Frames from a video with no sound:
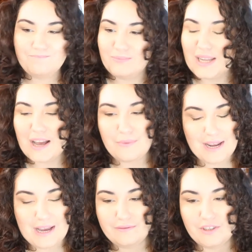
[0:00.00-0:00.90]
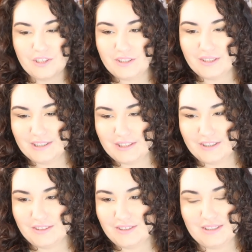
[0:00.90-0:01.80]
Not when I have good
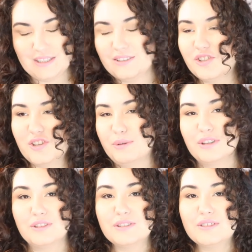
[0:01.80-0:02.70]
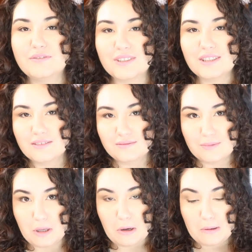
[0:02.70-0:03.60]
glitters and shimmers for
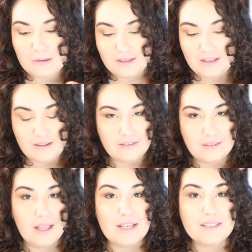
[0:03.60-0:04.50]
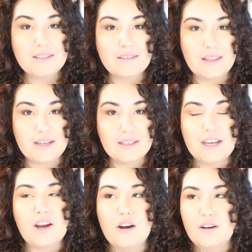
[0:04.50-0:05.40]
ugh, less than
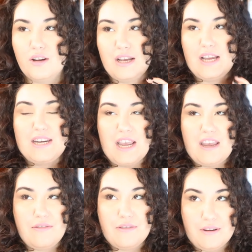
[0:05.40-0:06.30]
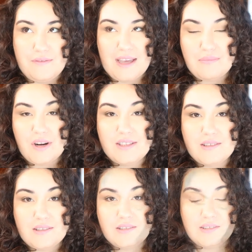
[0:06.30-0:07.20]
like an eighth of that
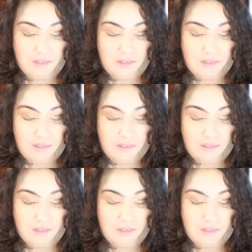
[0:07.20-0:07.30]
price.